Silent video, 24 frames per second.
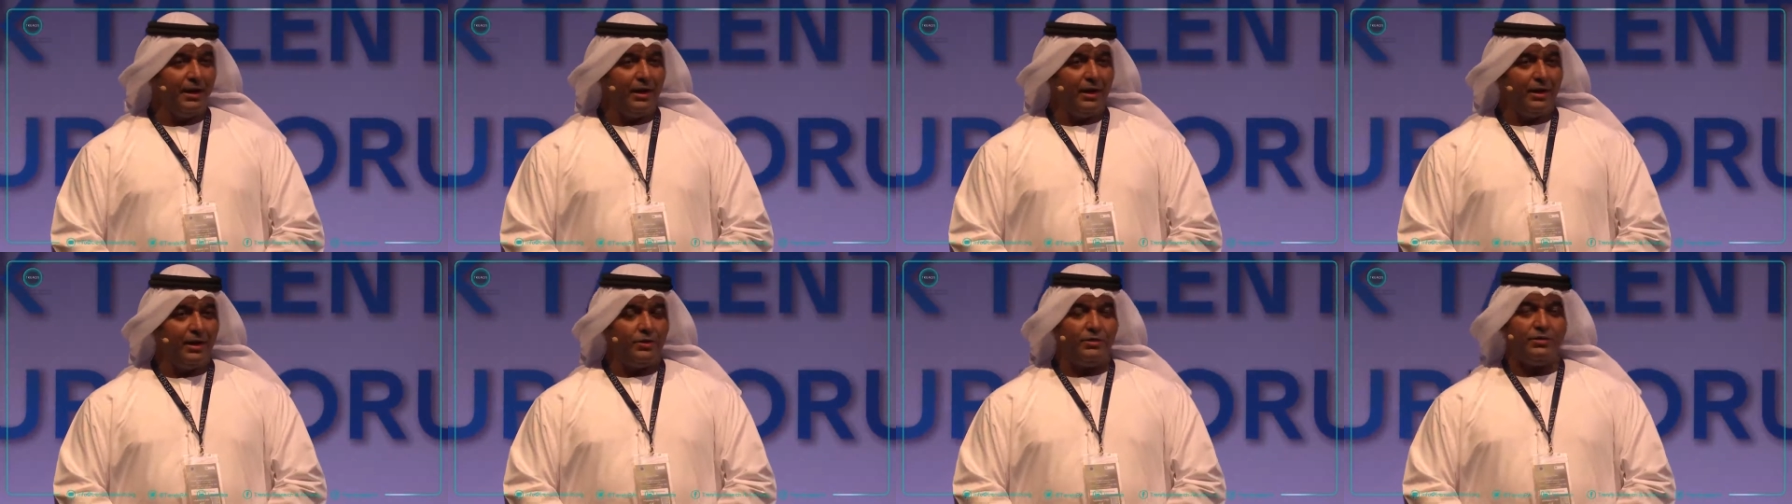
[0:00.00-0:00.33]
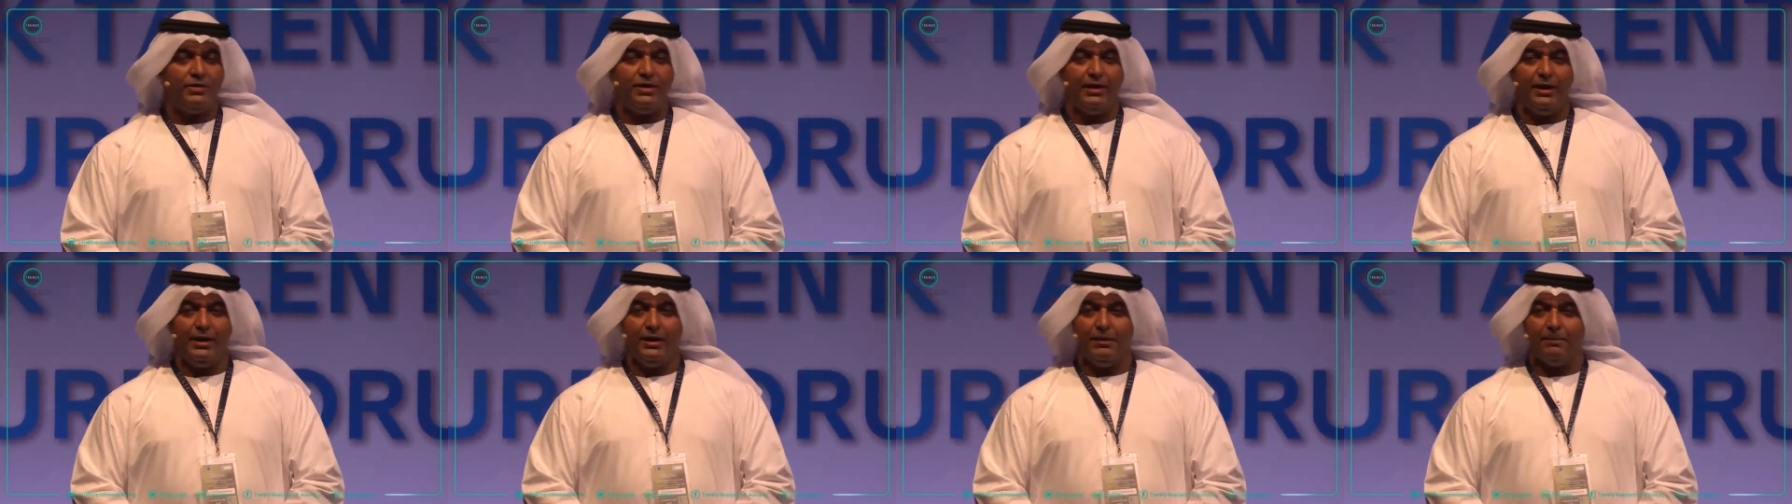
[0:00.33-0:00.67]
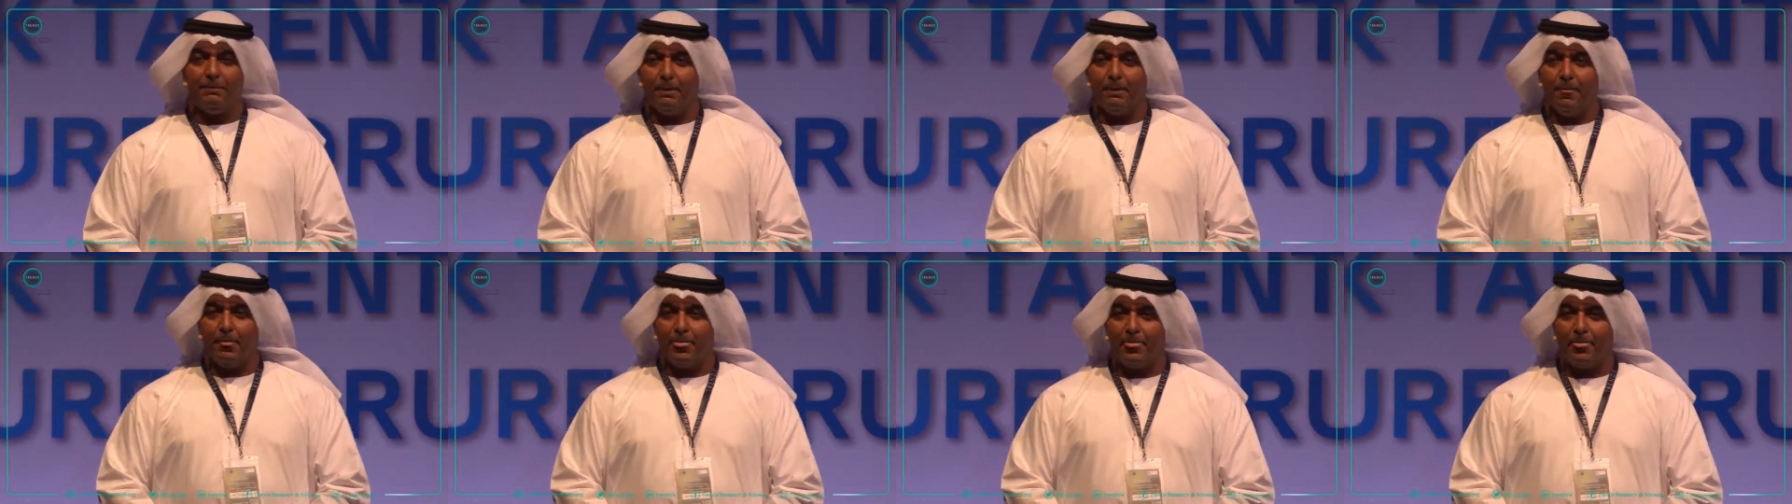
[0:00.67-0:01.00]
You see,
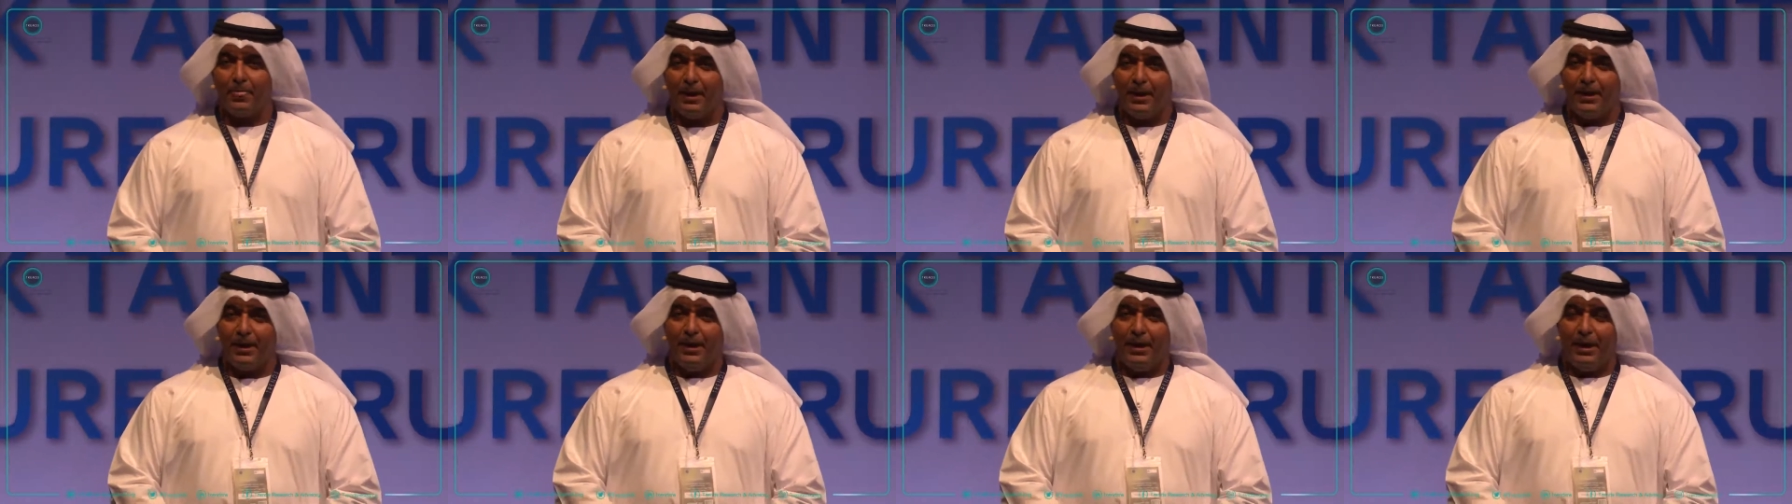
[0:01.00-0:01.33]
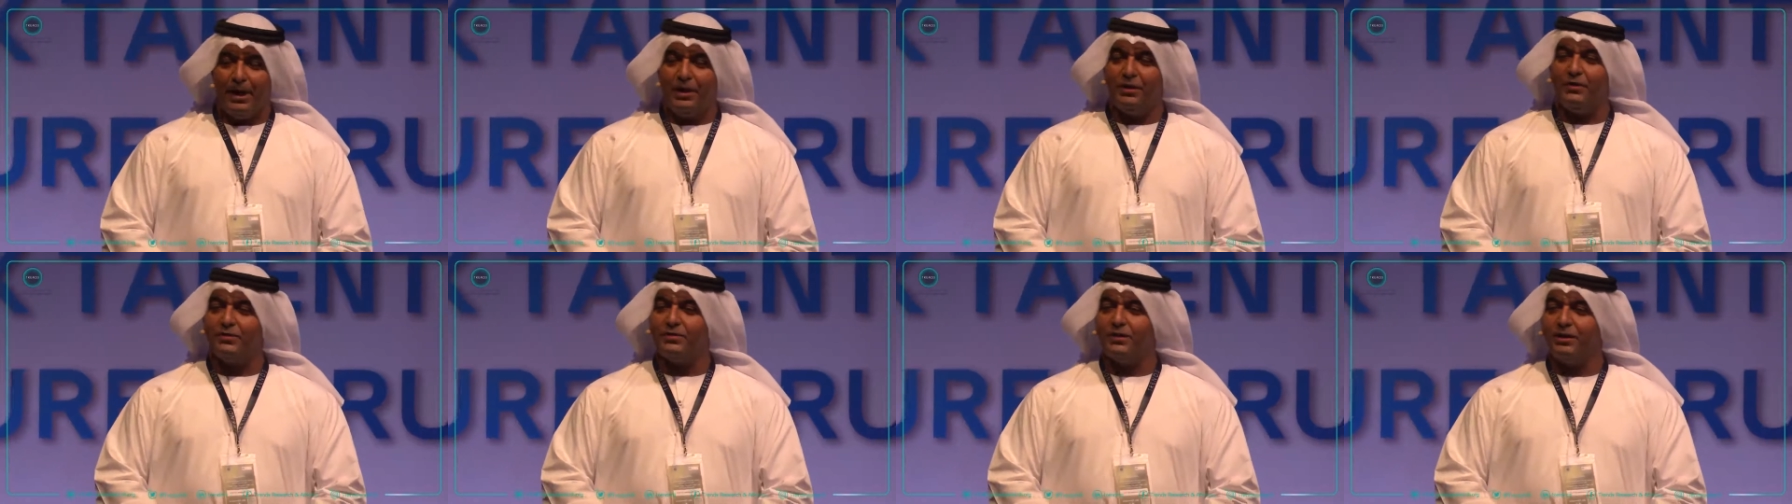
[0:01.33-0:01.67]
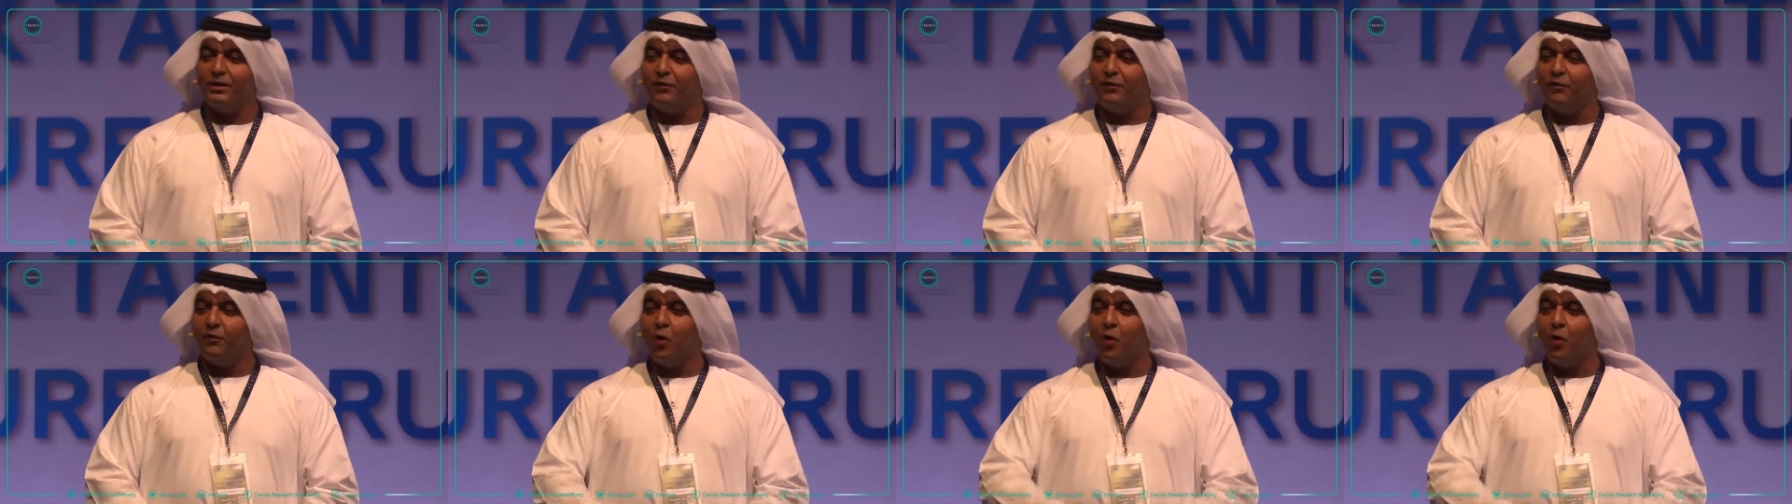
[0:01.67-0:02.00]
it is in a
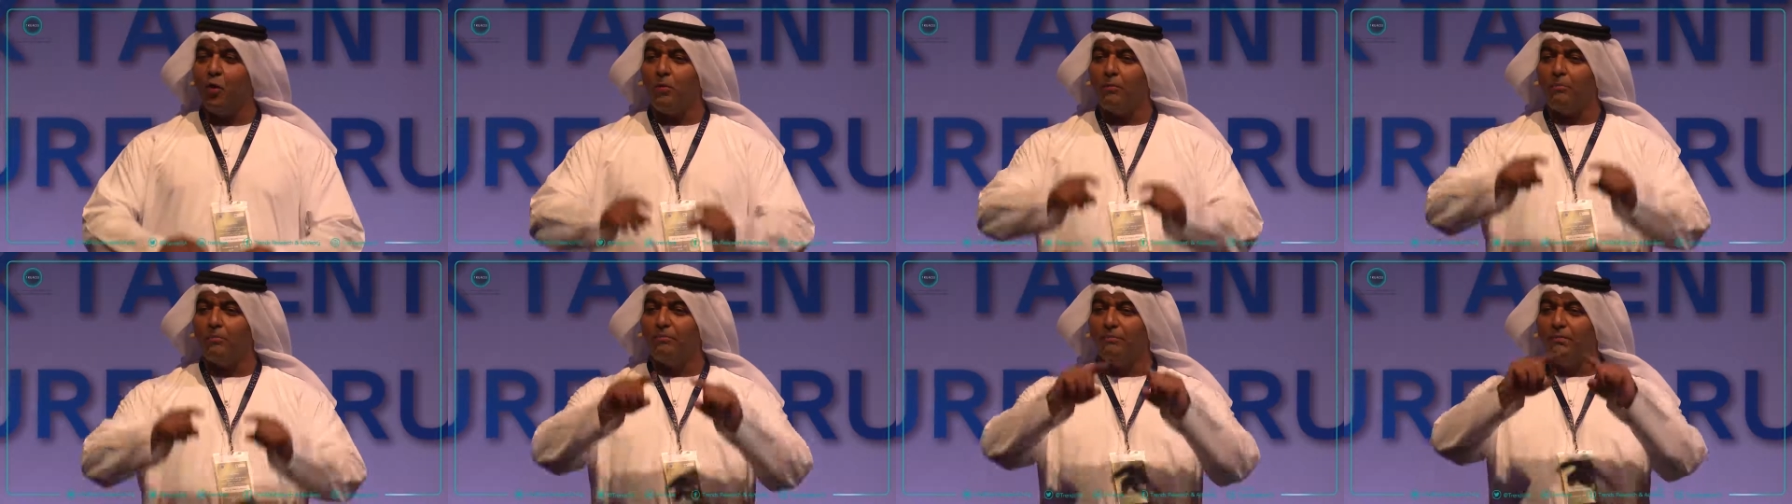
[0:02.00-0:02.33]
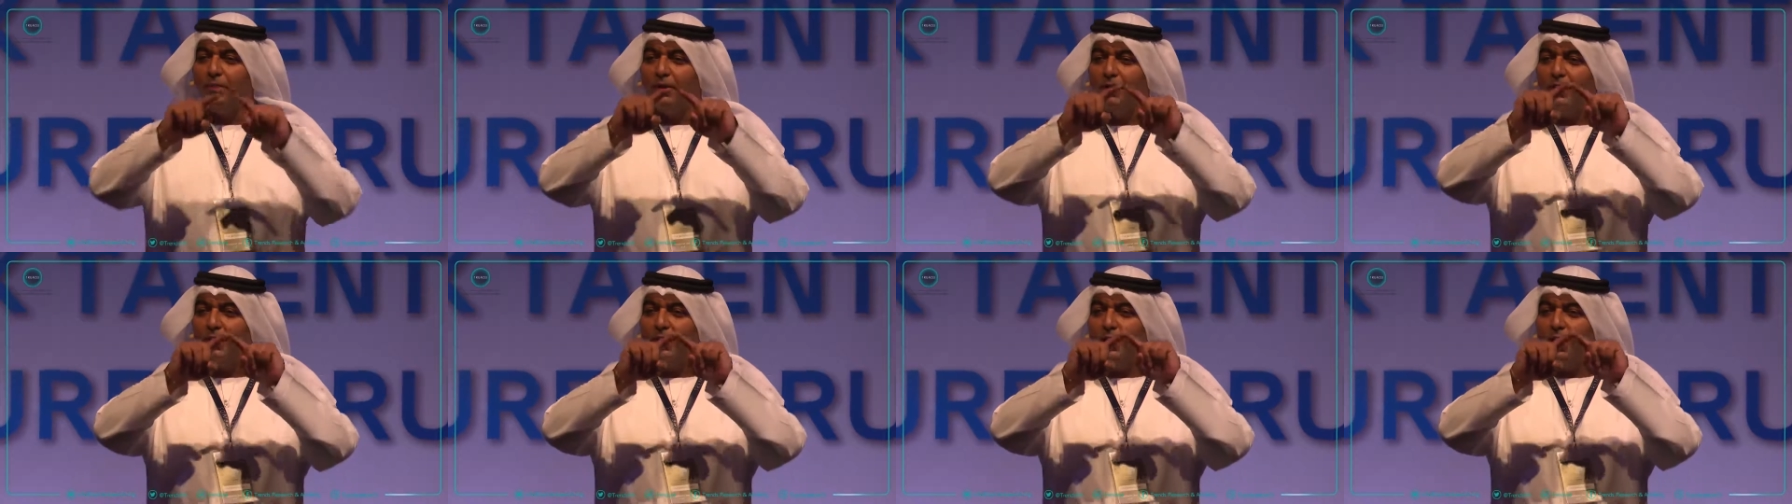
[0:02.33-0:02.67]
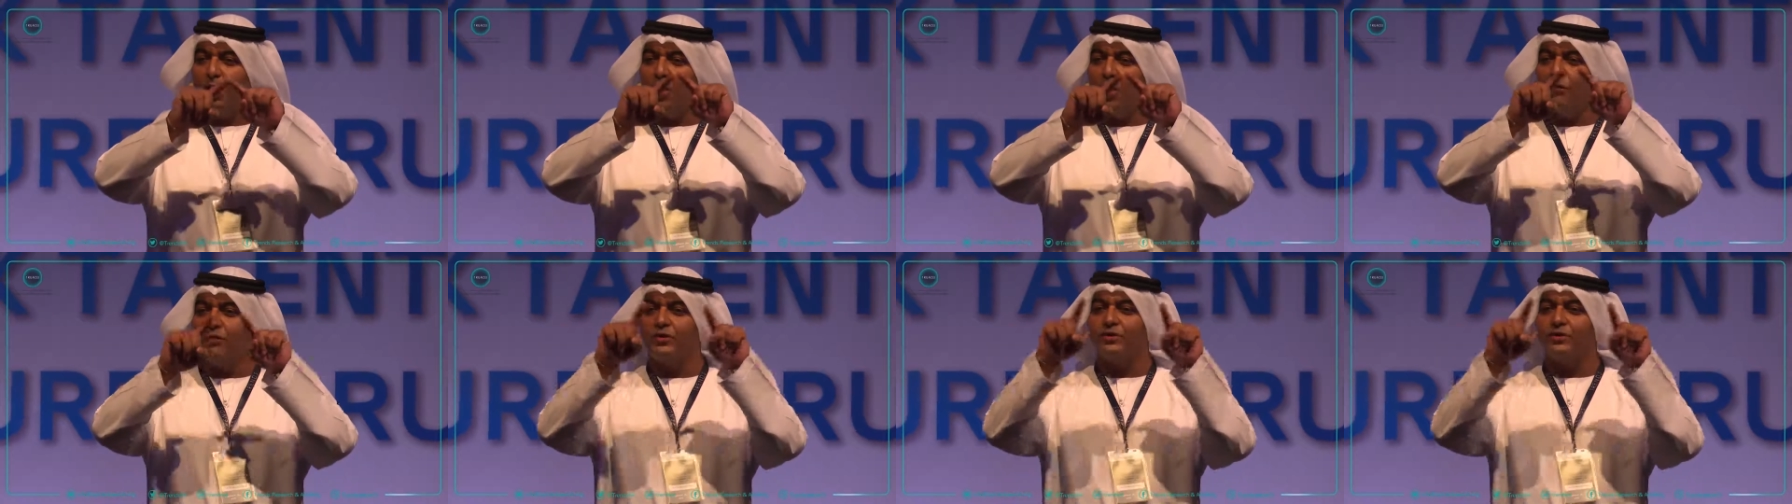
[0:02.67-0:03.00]
form
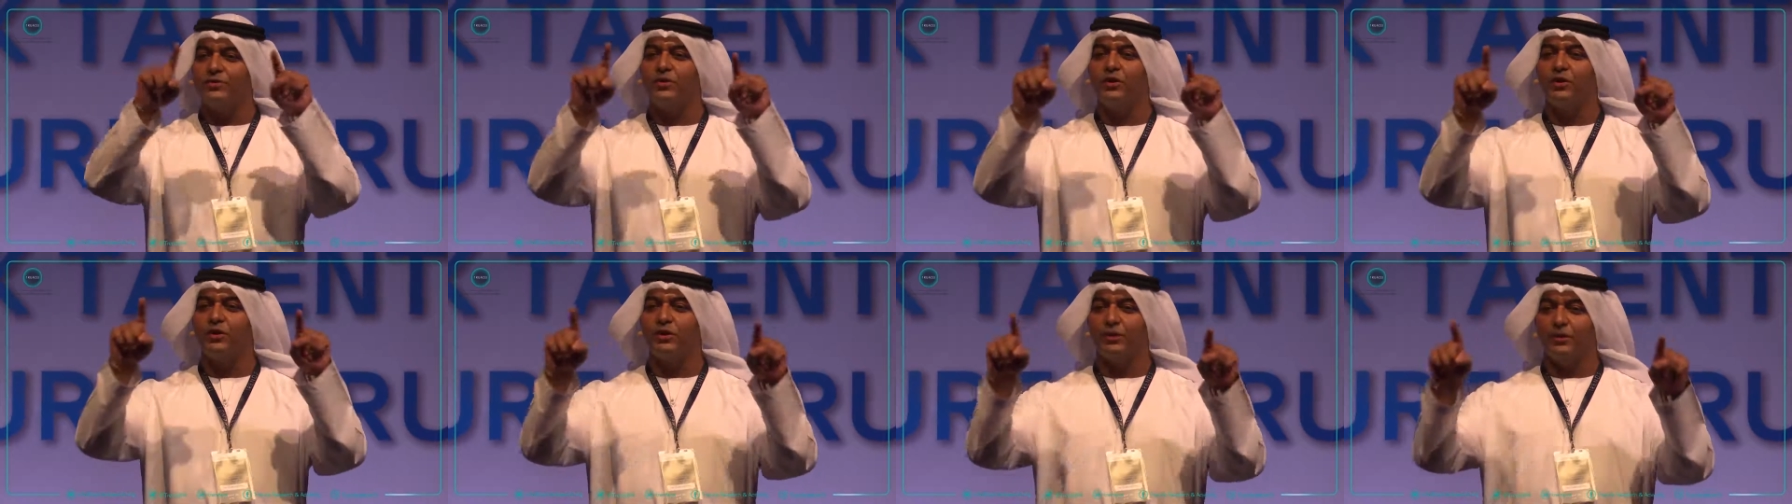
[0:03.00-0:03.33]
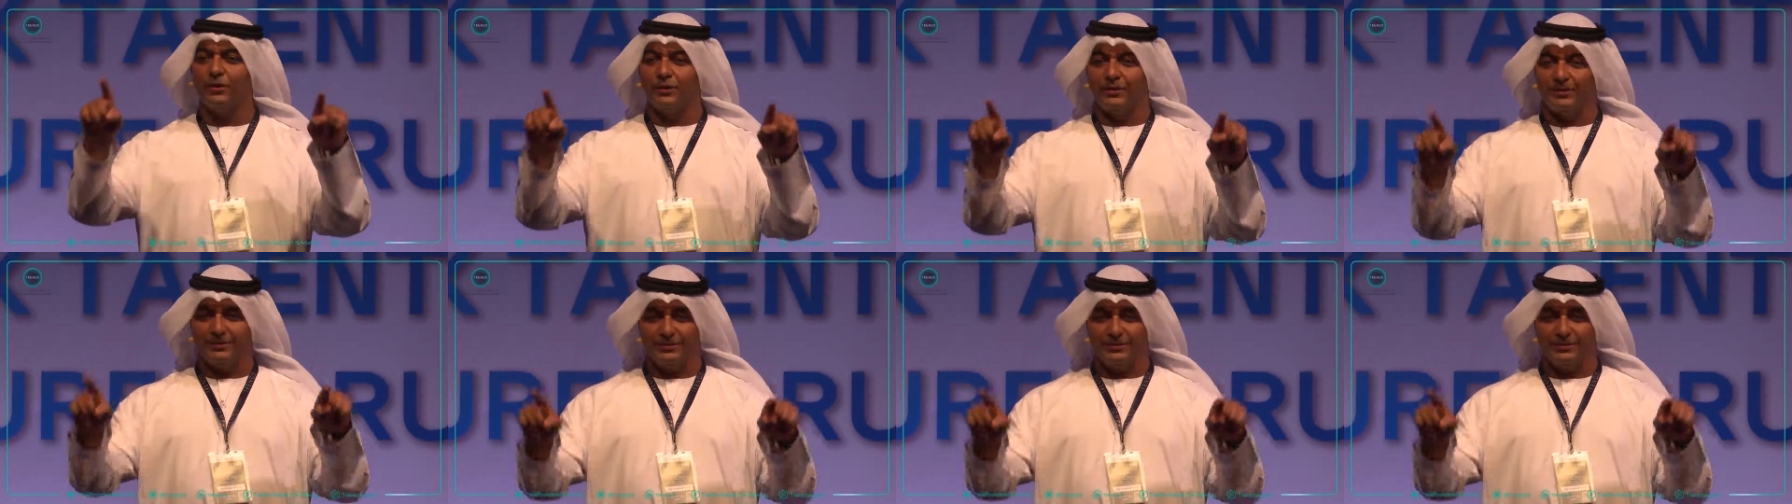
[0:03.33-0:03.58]
of a circle.